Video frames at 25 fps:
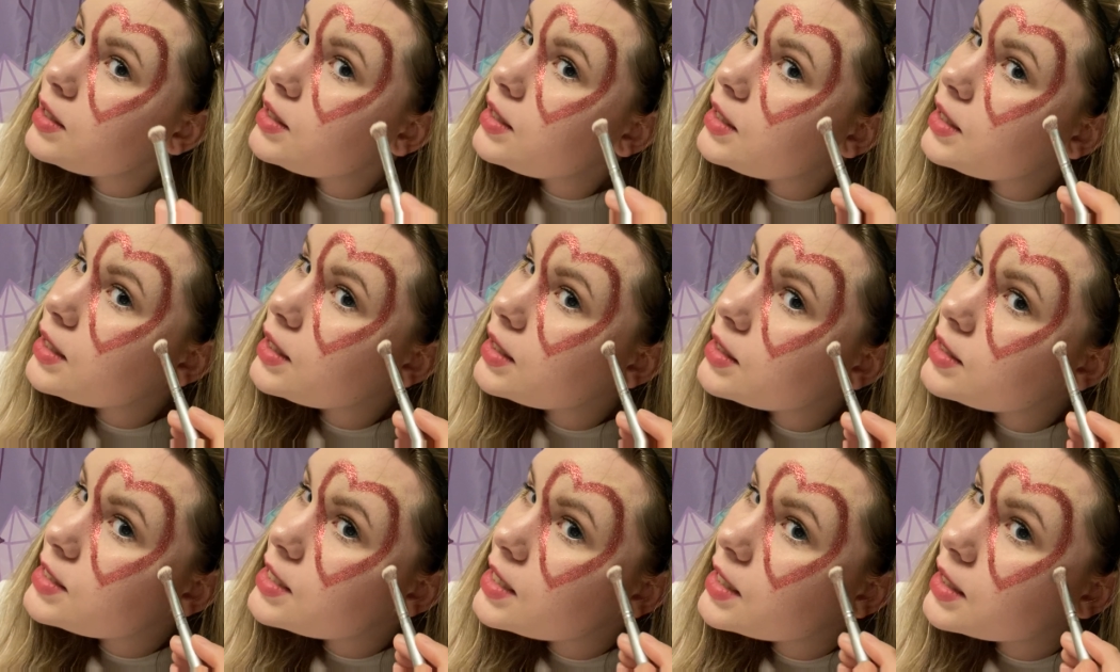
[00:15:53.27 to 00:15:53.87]

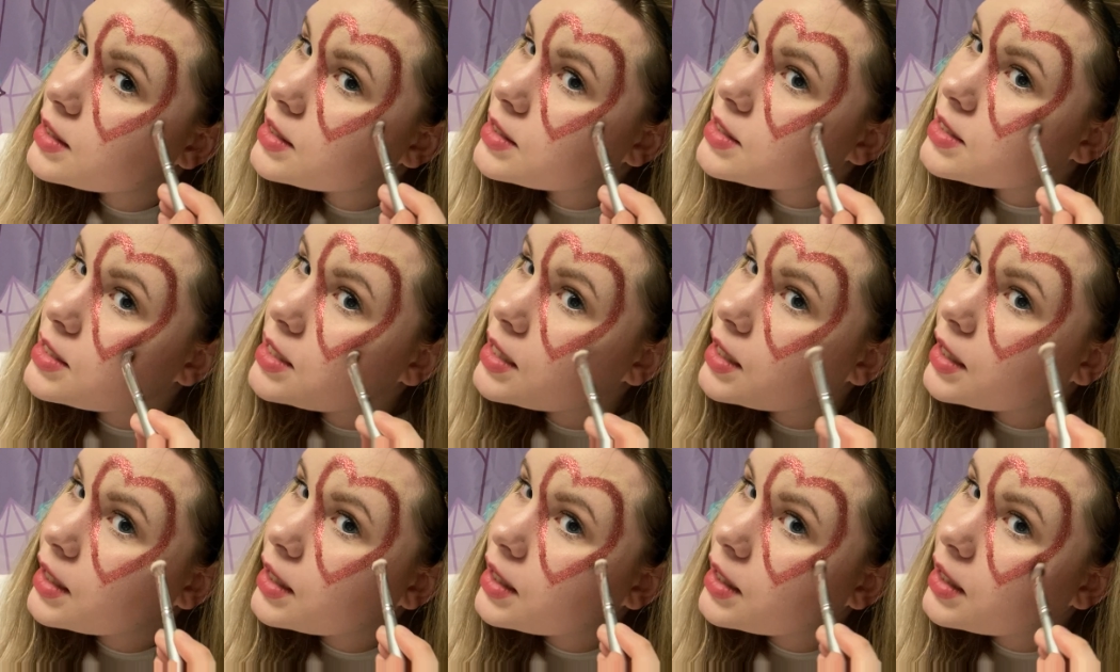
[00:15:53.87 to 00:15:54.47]
it tends
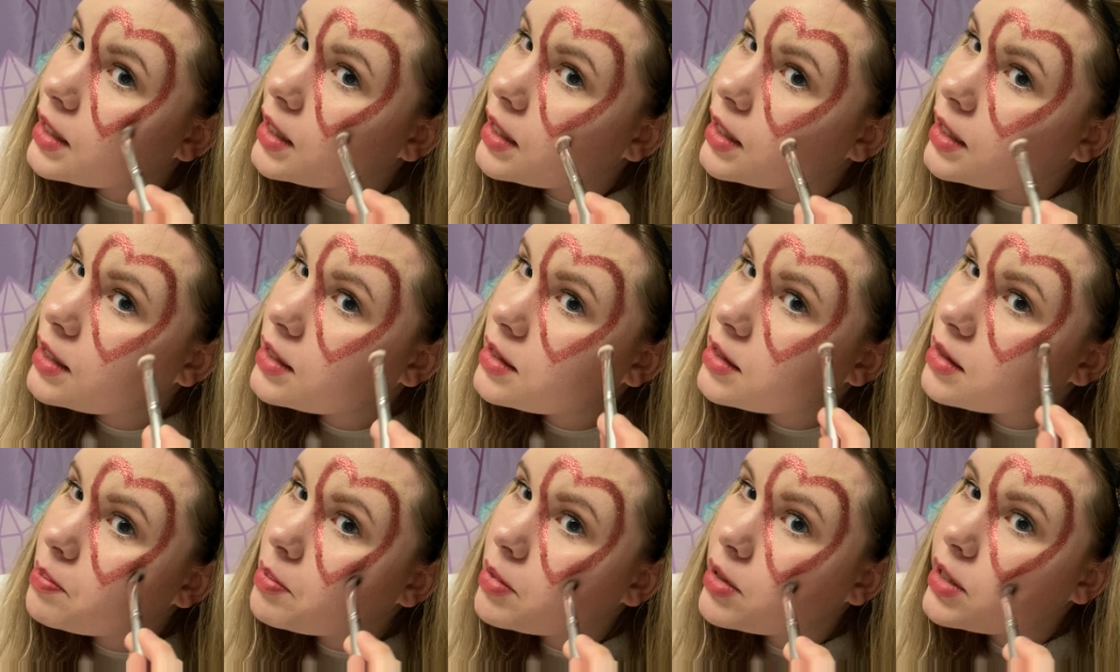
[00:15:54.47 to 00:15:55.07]
to get
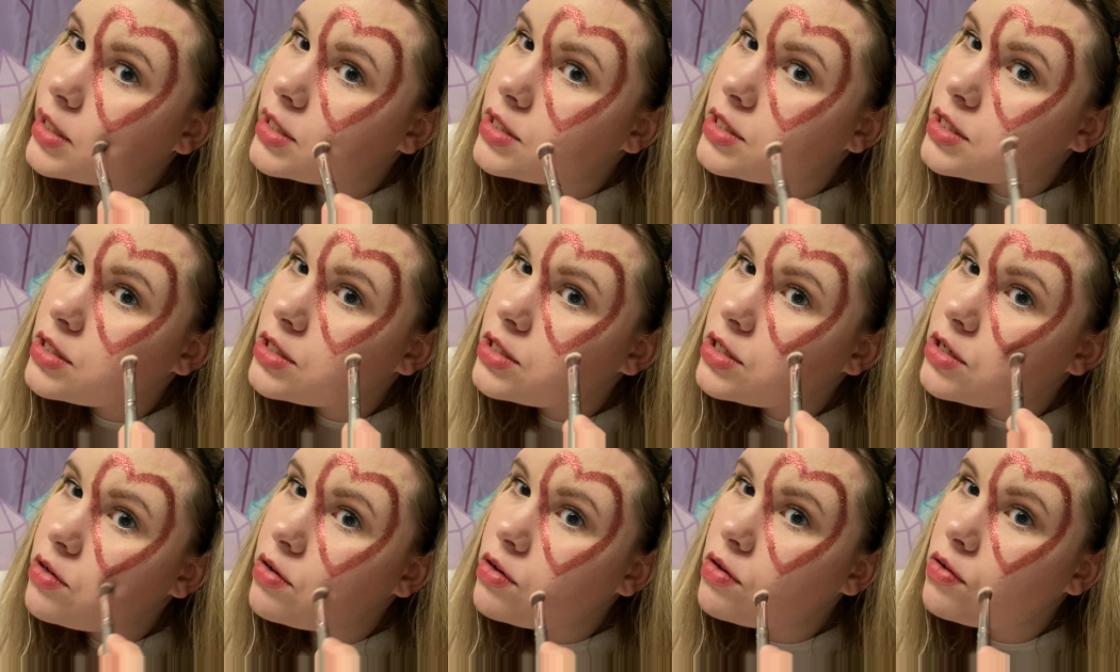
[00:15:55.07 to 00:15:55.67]
in the places
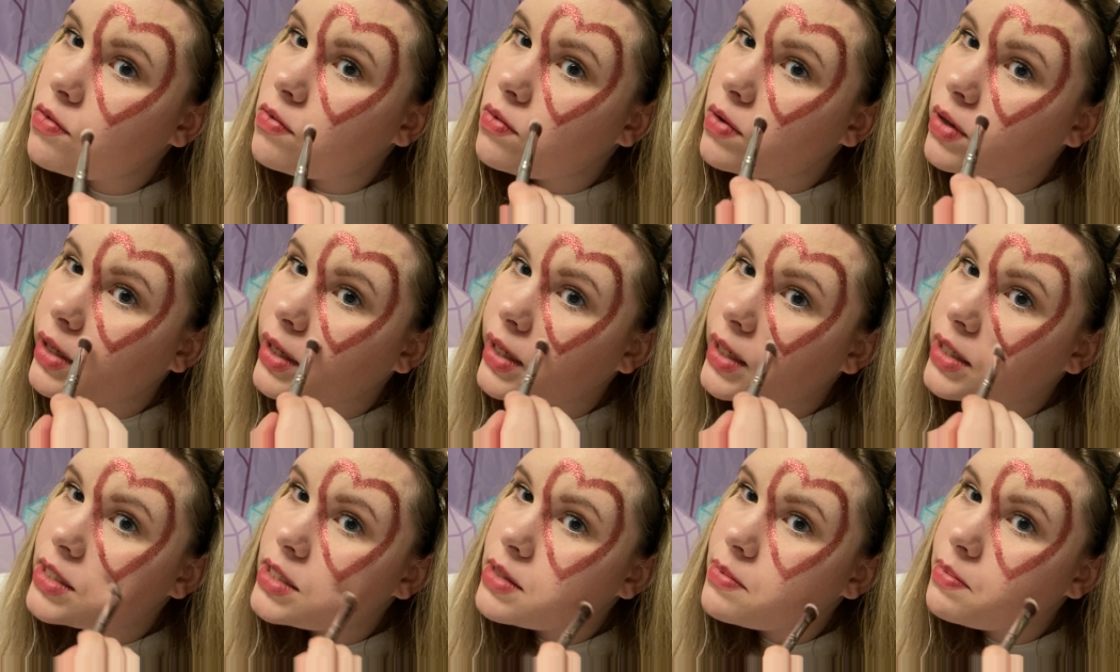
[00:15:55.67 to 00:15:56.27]
you don't want
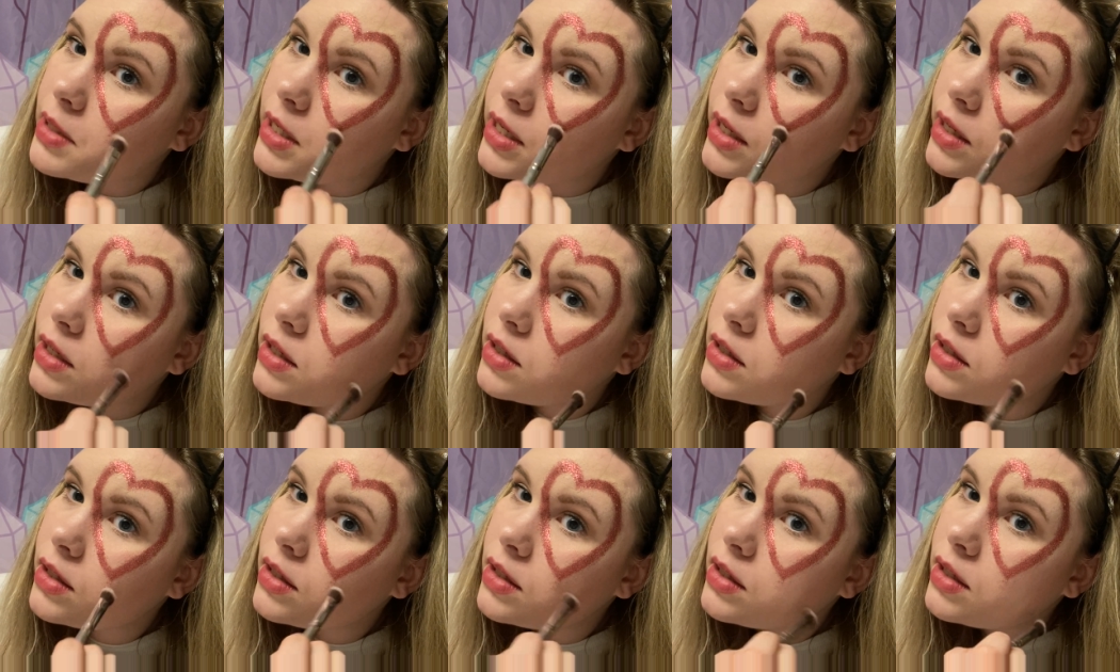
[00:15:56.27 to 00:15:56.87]
it to be.
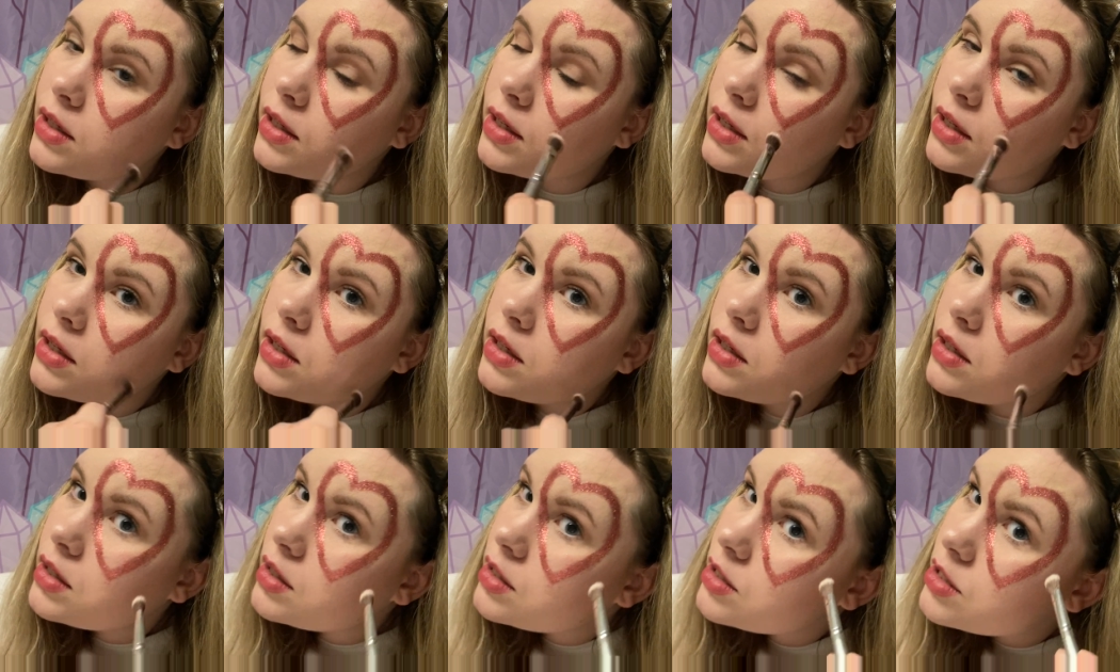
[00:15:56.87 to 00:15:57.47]

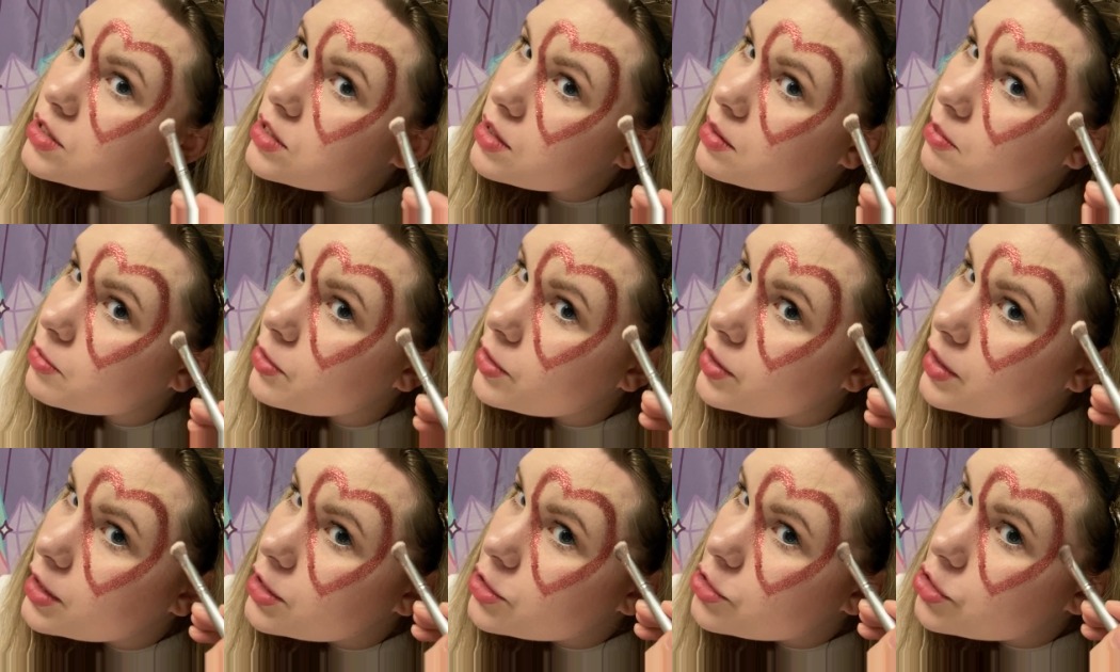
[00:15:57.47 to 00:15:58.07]
So I'm
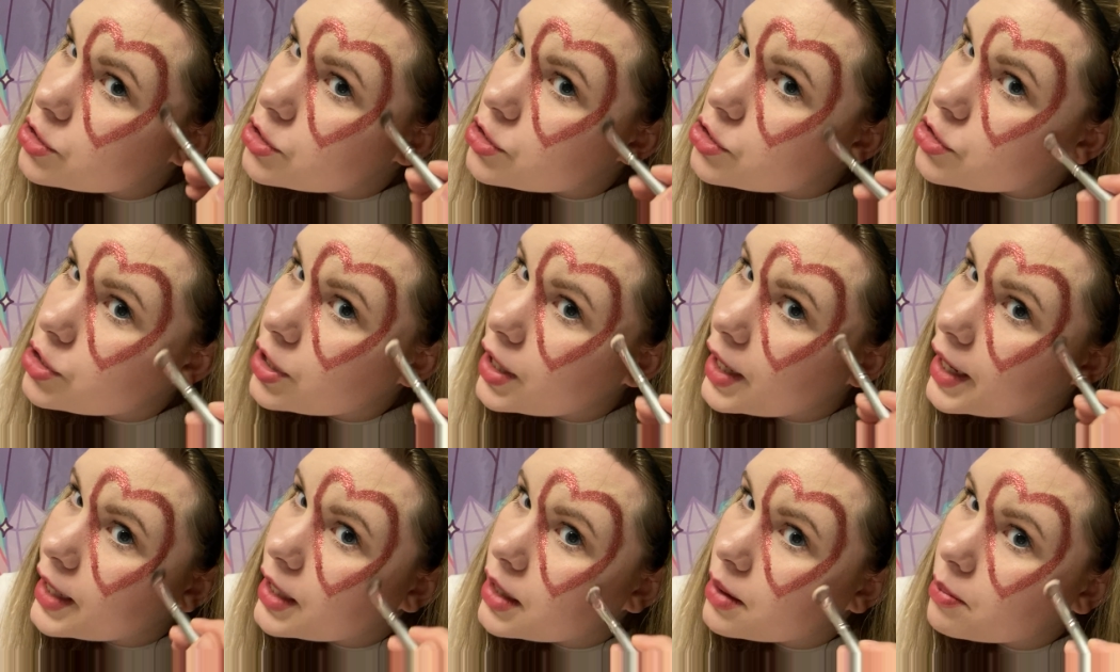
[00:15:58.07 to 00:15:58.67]
gonna just
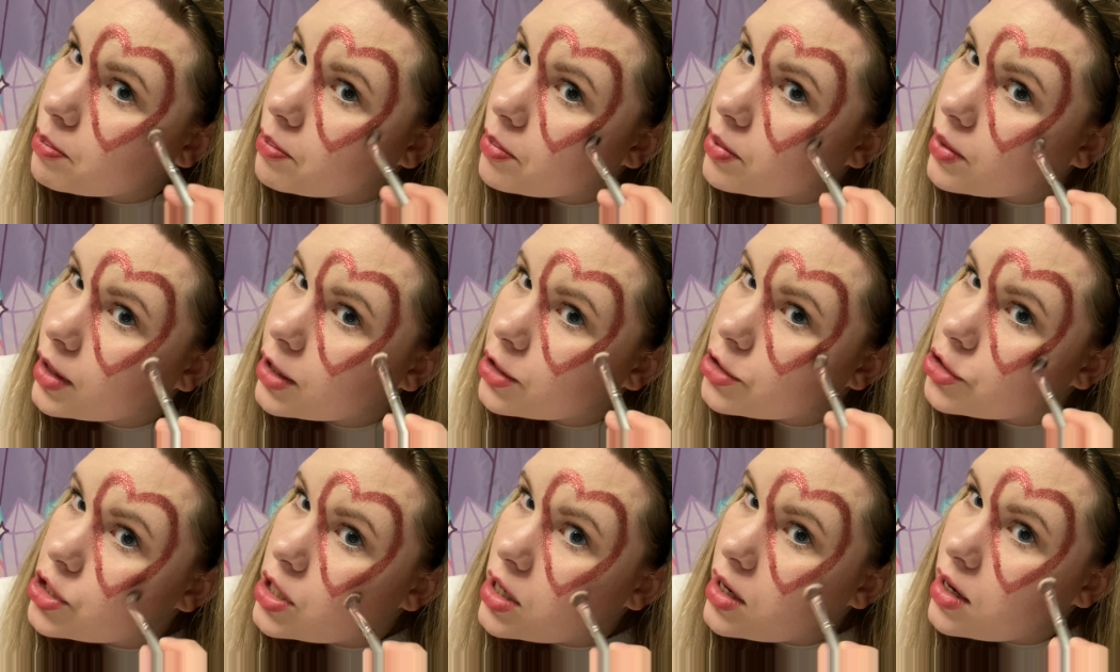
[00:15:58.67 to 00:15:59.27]
try to
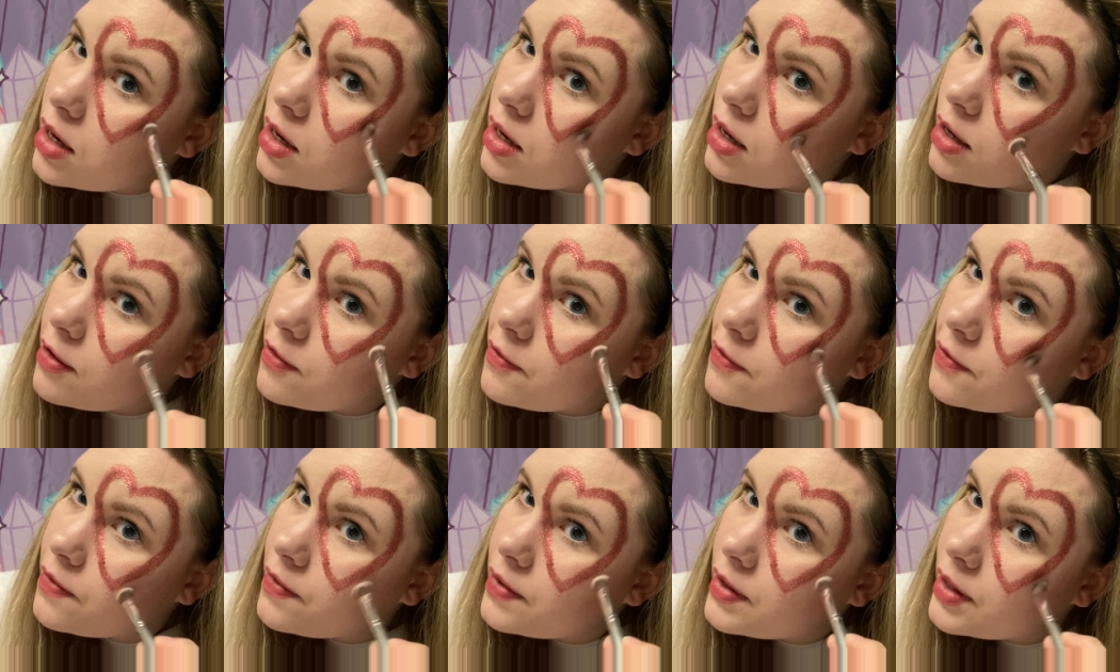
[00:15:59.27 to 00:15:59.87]
brush
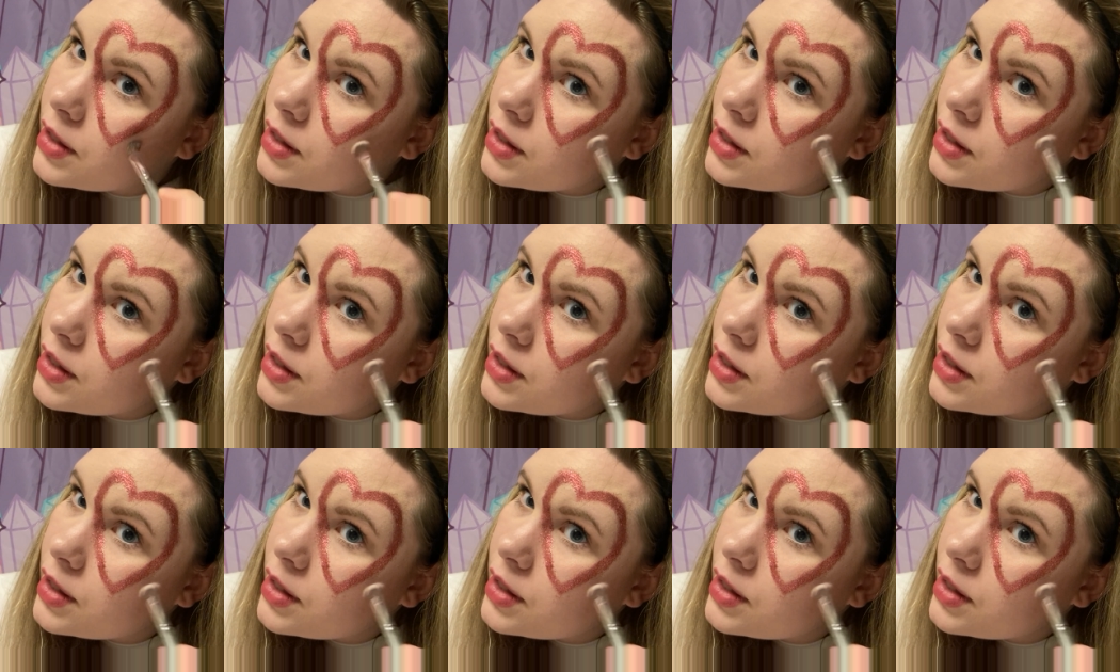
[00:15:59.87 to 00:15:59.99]
off